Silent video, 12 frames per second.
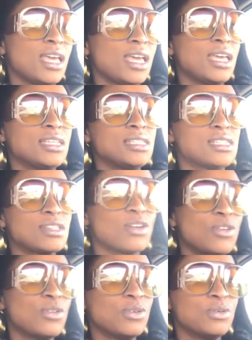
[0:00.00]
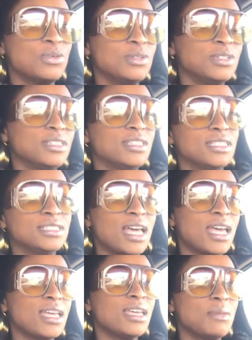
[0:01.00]
And so
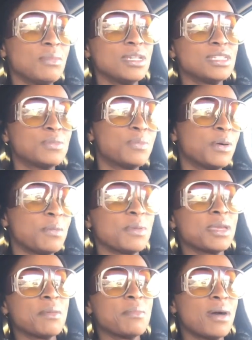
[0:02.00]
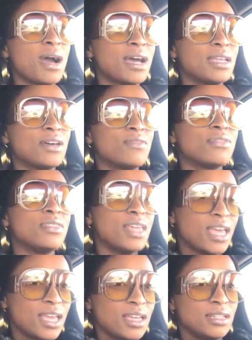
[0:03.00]
that image put me in mind of
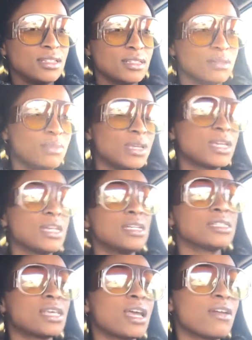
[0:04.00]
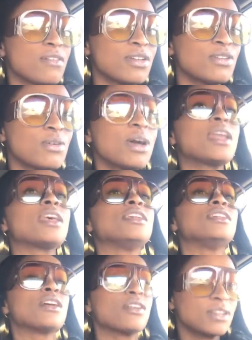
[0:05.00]
that, because Ariel had a
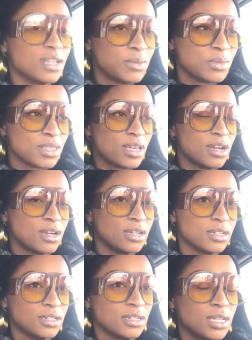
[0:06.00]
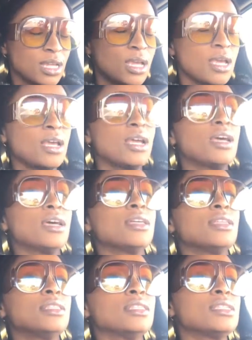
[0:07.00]
yearning with her.
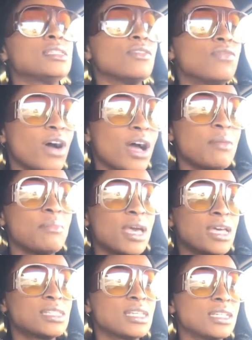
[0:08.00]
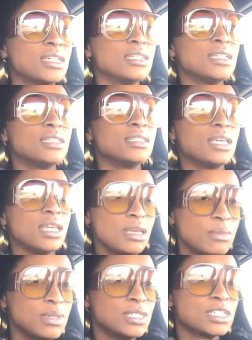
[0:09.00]
This divine masculine, the
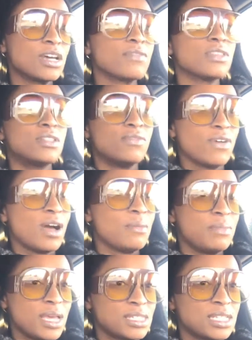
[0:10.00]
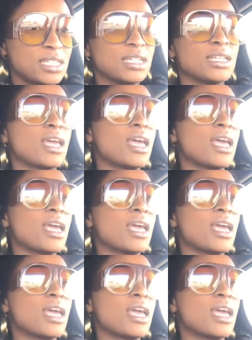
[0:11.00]
image of the divine masculine